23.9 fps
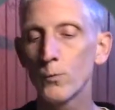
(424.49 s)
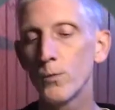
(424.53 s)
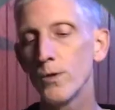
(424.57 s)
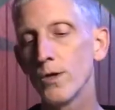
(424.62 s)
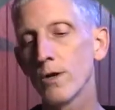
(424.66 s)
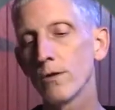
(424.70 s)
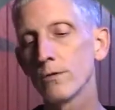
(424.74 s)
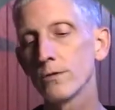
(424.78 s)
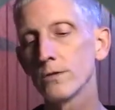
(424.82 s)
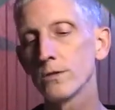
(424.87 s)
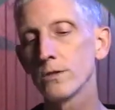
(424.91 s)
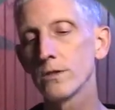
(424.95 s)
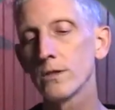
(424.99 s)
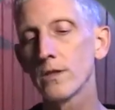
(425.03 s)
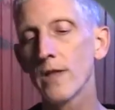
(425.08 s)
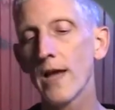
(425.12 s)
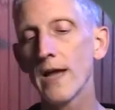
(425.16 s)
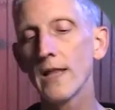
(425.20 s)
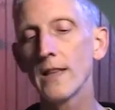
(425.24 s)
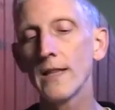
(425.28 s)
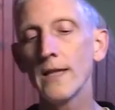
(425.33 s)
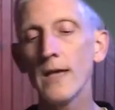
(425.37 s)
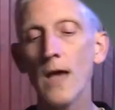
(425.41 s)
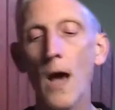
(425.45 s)
we are
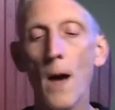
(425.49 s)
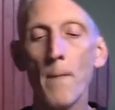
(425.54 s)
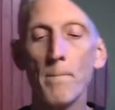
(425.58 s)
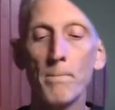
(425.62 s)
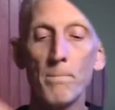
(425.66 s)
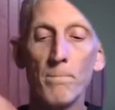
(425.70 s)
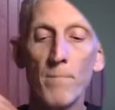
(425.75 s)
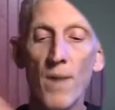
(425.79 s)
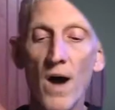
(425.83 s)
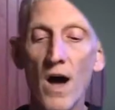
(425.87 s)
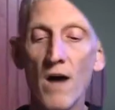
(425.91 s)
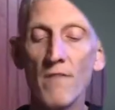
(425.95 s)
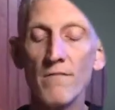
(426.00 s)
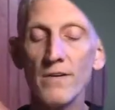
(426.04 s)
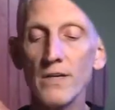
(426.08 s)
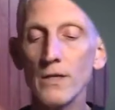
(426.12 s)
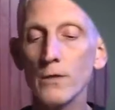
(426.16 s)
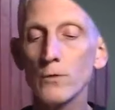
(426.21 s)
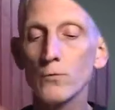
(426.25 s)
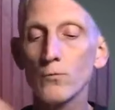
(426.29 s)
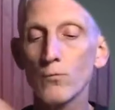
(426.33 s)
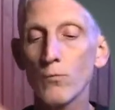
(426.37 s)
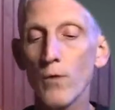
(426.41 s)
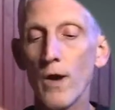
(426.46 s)
slightly above
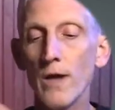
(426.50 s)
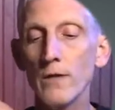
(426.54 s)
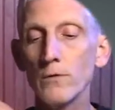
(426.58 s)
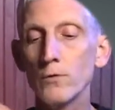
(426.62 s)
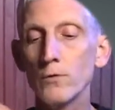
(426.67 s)
his right